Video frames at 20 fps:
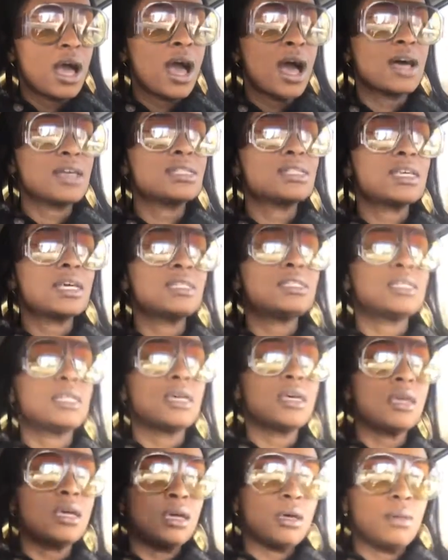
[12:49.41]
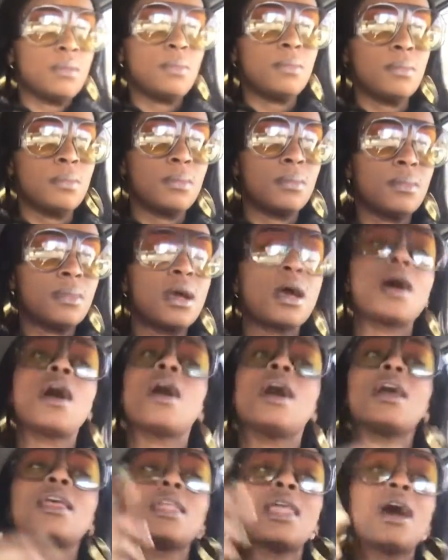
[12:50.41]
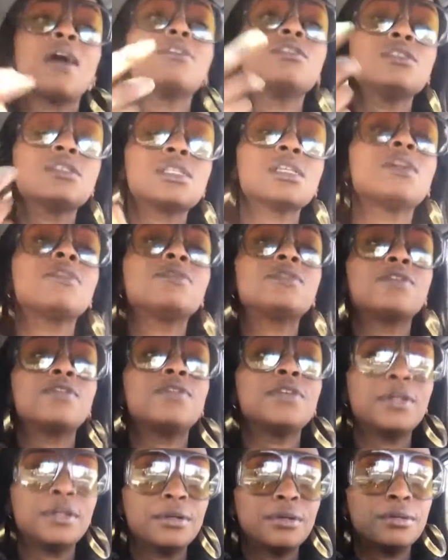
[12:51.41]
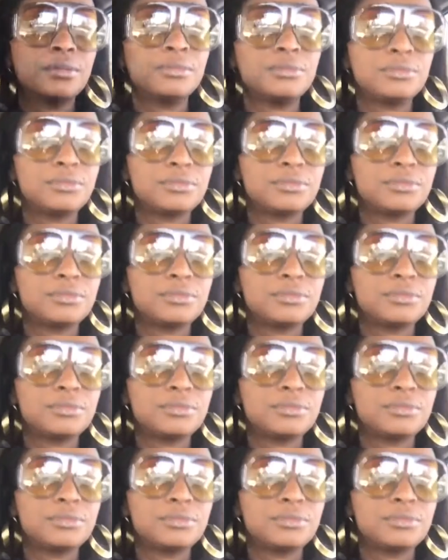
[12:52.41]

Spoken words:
I said to him, allow yourself to feel.